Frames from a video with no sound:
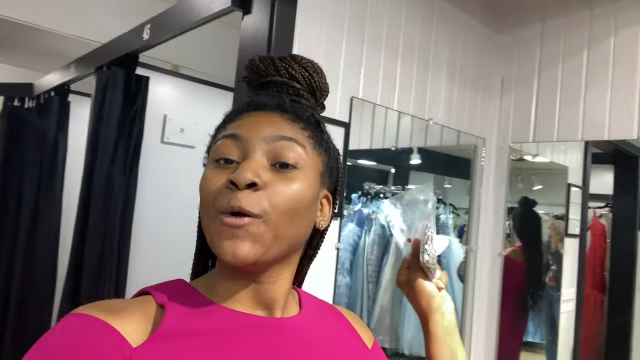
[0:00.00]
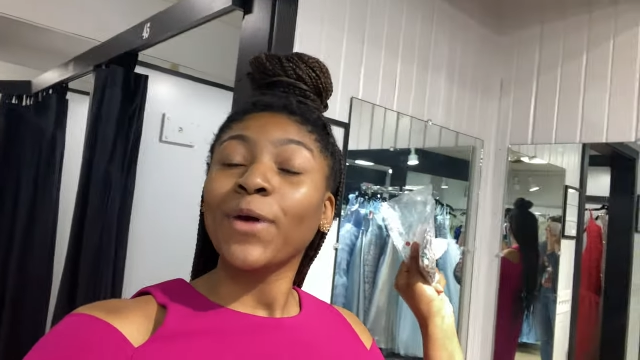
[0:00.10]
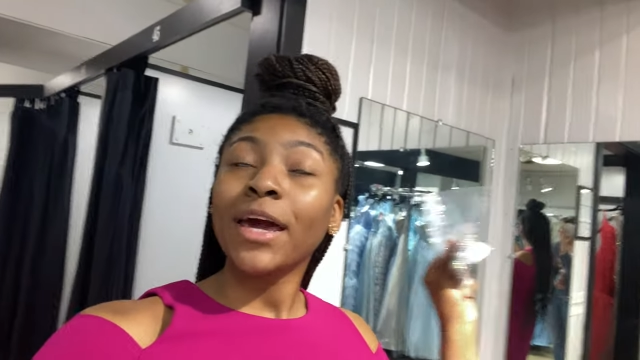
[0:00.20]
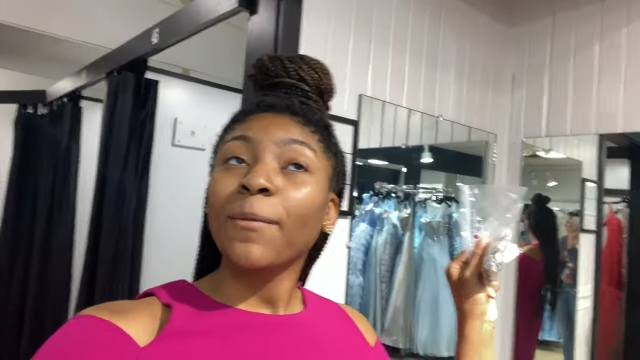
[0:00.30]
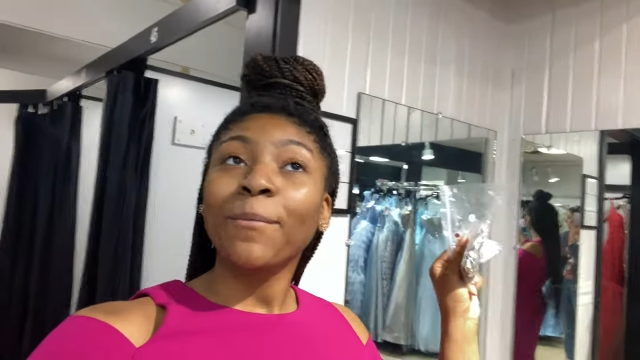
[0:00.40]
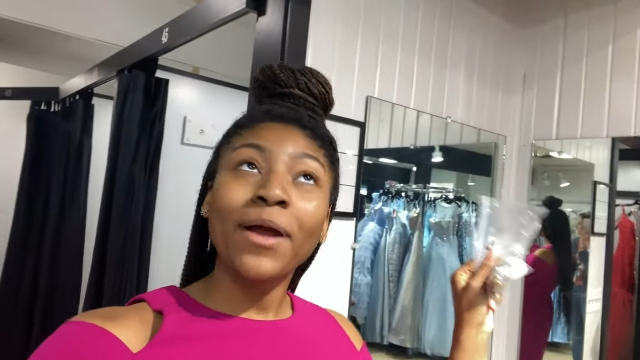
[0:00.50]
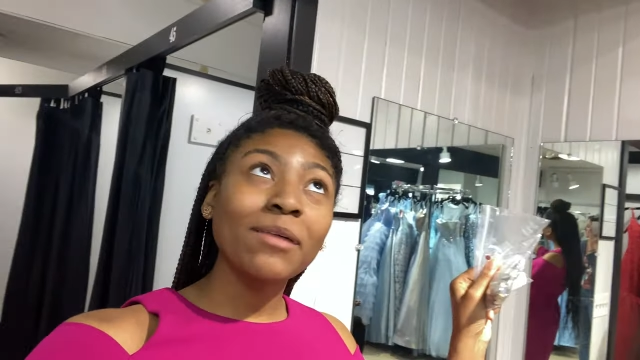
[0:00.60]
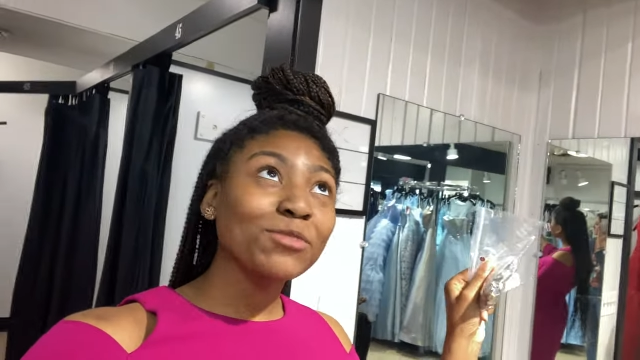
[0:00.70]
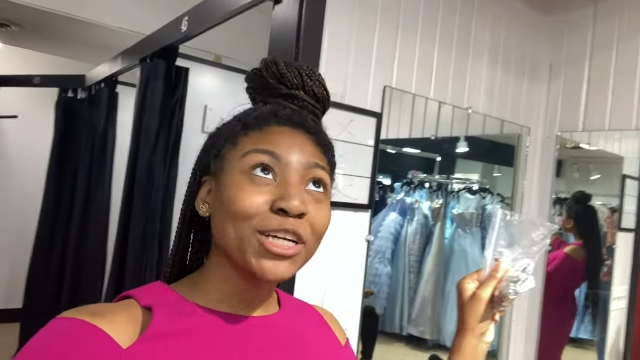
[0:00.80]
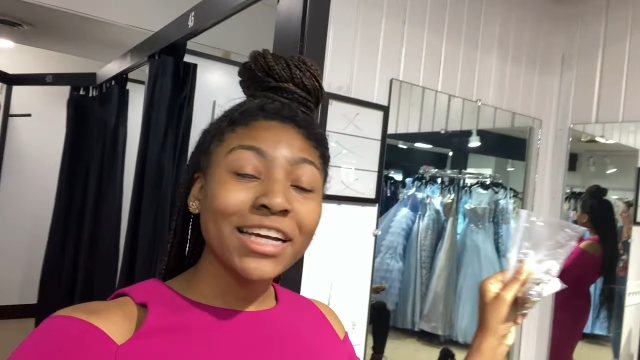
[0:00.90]
Got a
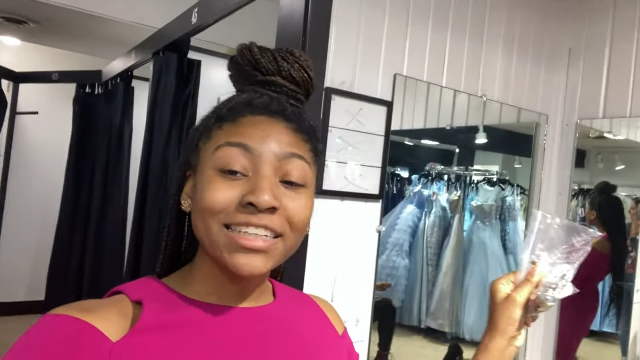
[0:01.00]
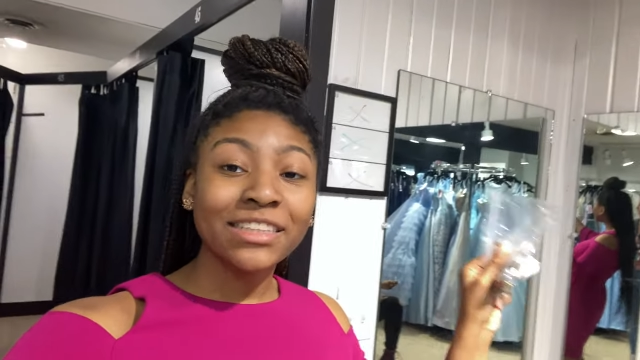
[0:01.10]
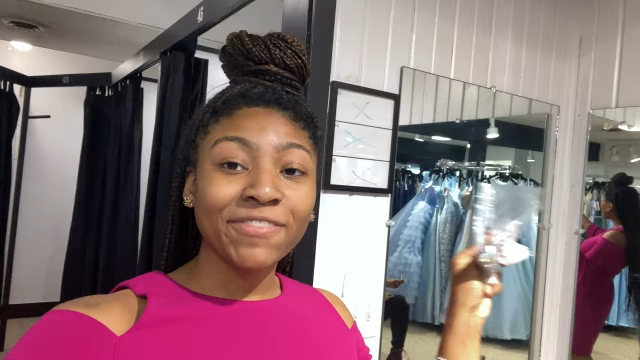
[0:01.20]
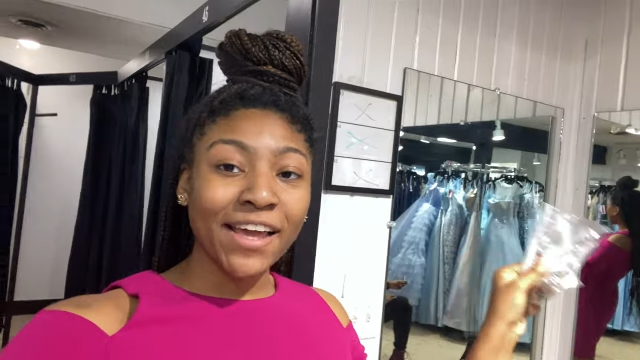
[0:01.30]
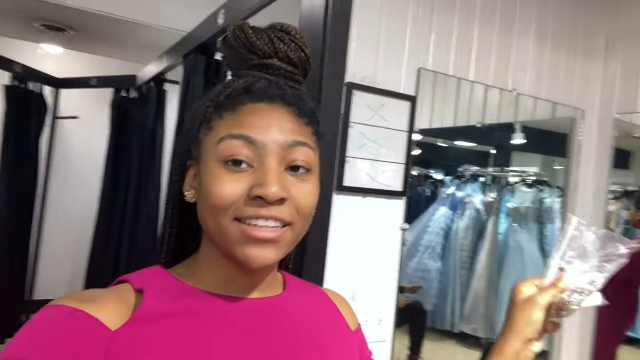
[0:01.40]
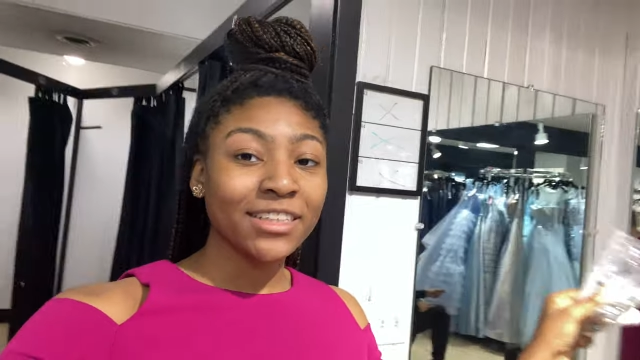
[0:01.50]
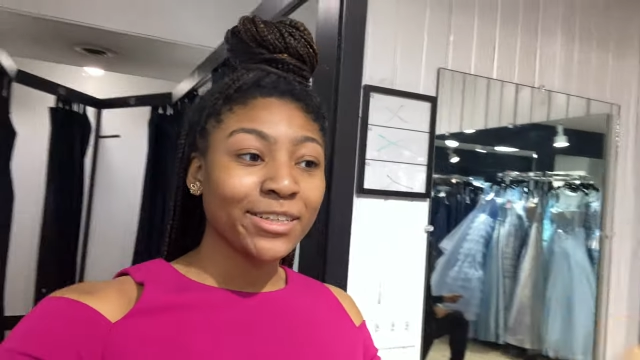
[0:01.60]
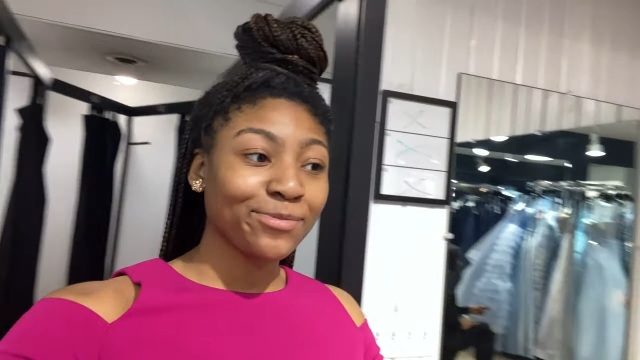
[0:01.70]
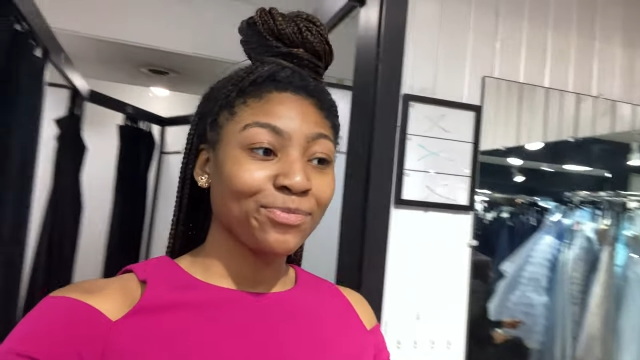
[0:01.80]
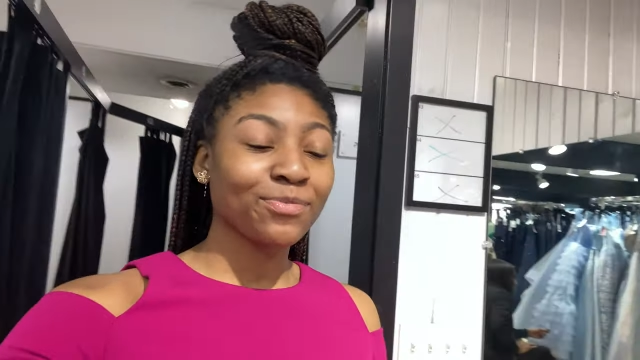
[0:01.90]
prom dress. Bye.
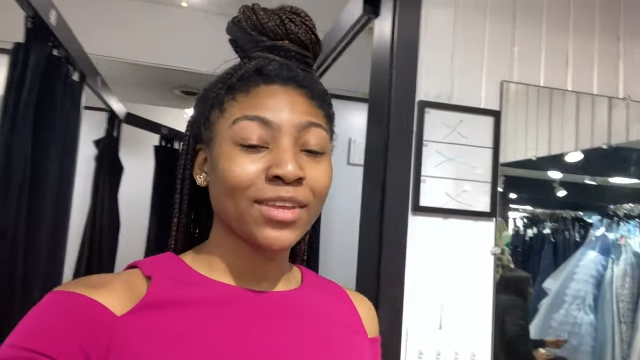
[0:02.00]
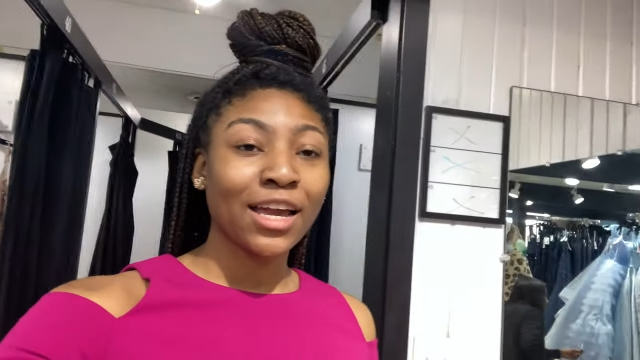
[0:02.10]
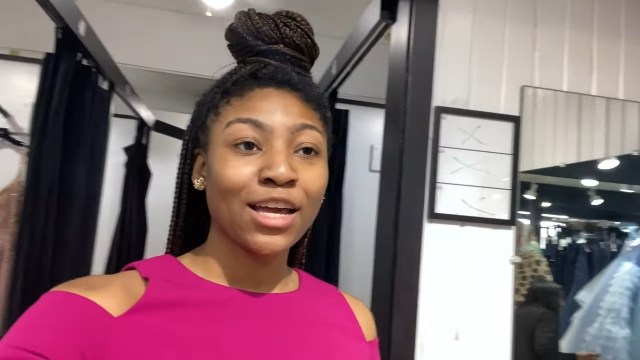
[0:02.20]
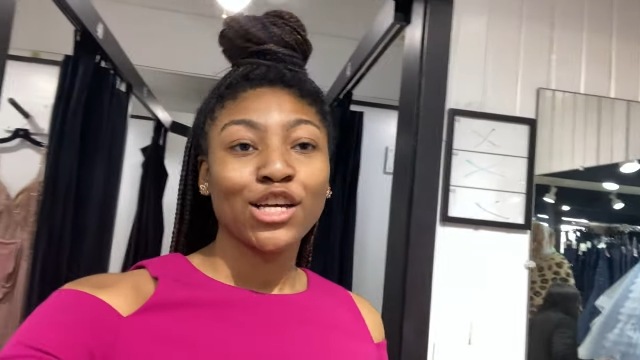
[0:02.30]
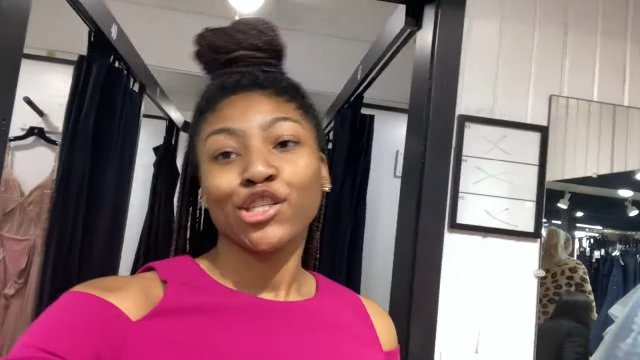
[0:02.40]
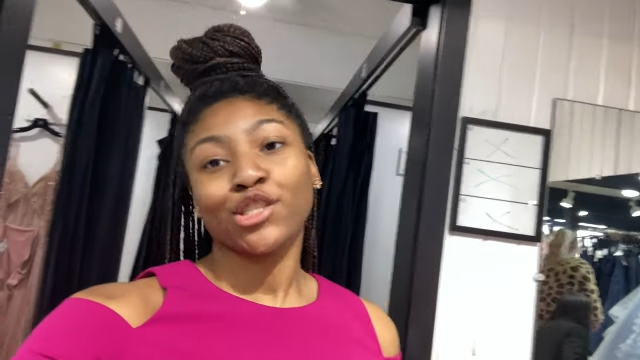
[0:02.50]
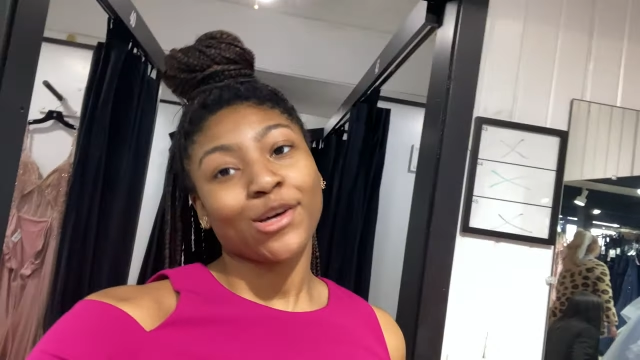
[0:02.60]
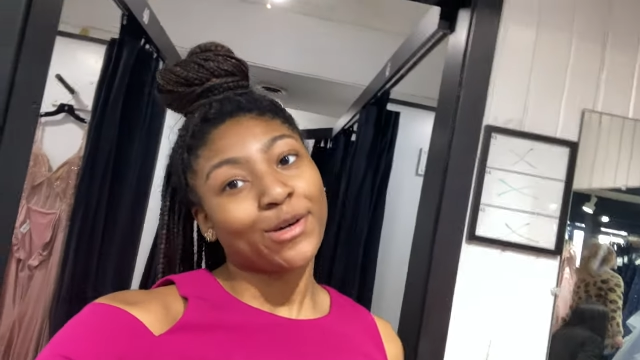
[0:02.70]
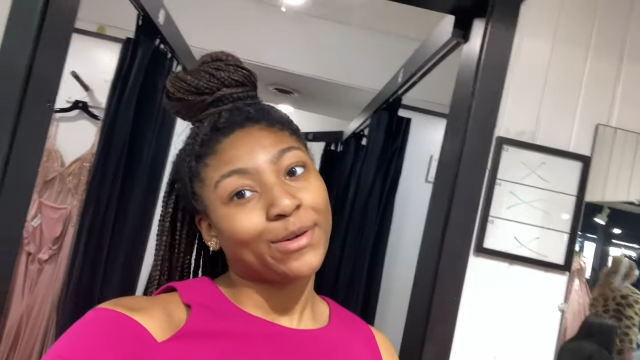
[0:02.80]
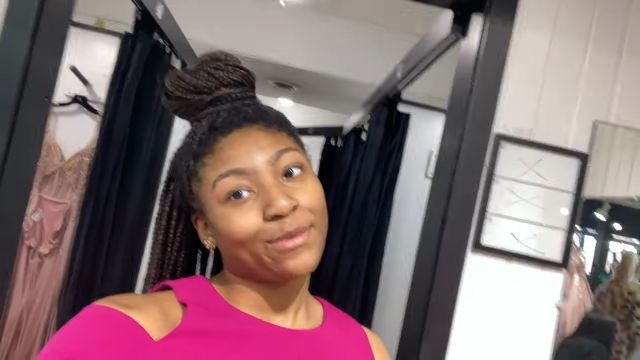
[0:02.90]
So
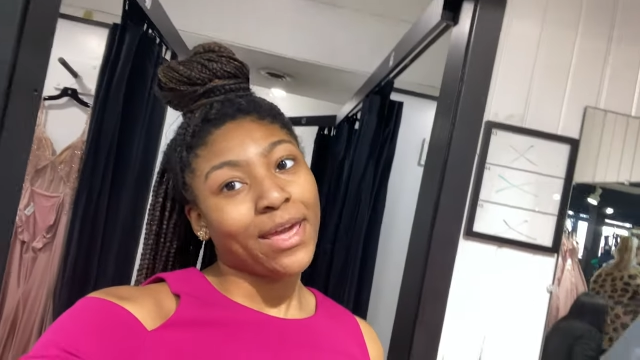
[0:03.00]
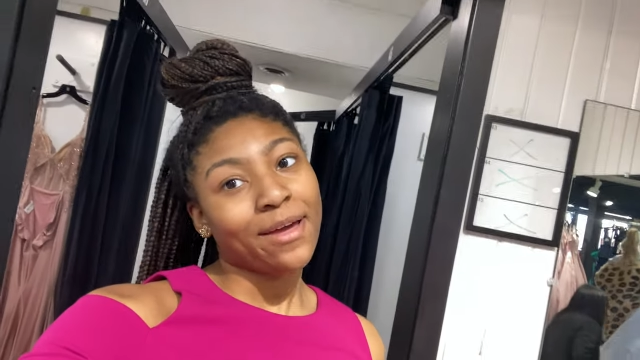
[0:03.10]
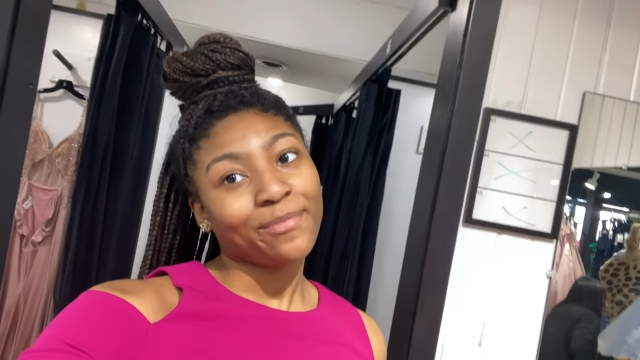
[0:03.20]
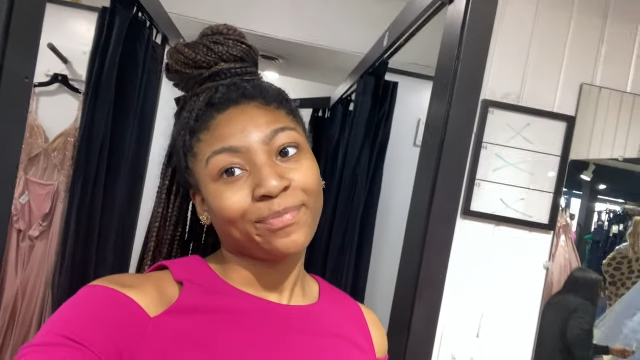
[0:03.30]
yeah.